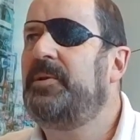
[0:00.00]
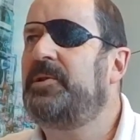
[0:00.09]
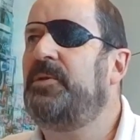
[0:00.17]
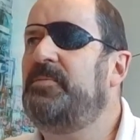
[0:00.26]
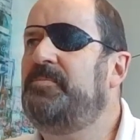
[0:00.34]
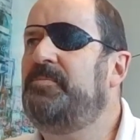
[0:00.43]

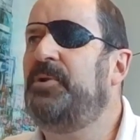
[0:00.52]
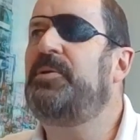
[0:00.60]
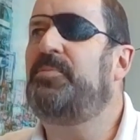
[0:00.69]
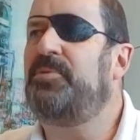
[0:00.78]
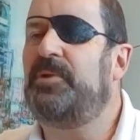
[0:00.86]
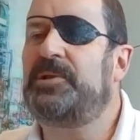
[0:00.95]
So
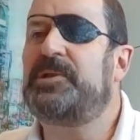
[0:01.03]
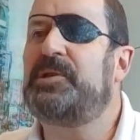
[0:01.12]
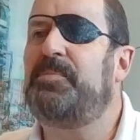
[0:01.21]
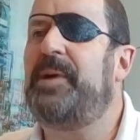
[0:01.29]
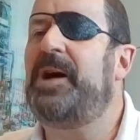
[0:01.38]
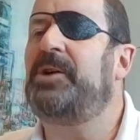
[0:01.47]
Builda Price
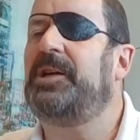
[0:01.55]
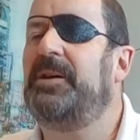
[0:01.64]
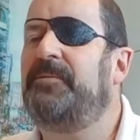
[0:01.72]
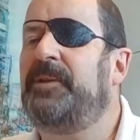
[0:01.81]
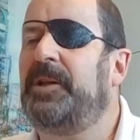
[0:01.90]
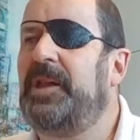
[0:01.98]
is about
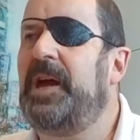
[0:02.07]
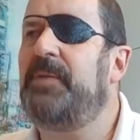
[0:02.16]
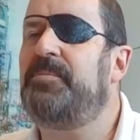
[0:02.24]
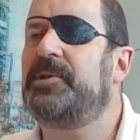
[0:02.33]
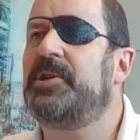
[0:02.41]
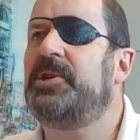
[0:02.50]
giving
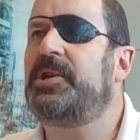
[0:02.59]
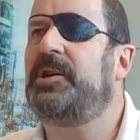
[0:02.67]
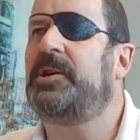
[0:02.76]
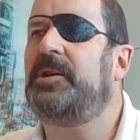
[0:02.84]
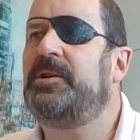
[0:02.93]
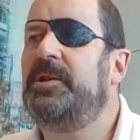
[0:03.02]
that
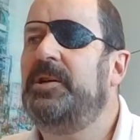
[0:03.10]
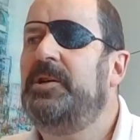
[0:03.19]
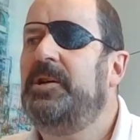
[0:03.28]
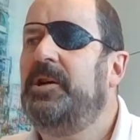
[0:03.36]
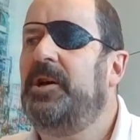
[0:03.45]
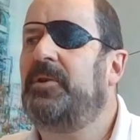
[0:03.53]
positioning
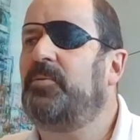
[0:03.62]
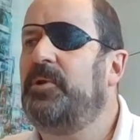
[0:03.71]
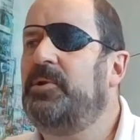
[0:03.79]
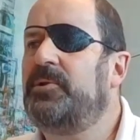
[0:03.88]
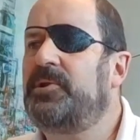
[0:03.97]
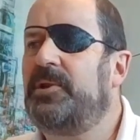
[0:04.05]
in a
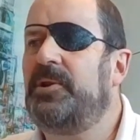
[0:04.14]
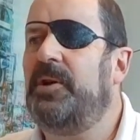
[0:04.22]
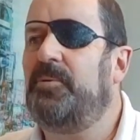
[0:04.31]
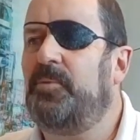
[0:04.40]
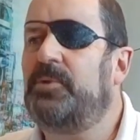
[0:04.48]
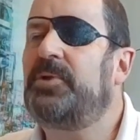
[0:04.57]

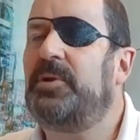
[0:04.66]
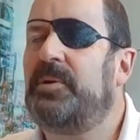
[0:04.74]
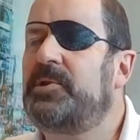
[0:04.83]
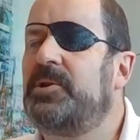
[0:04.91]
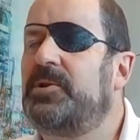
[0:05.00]
real-time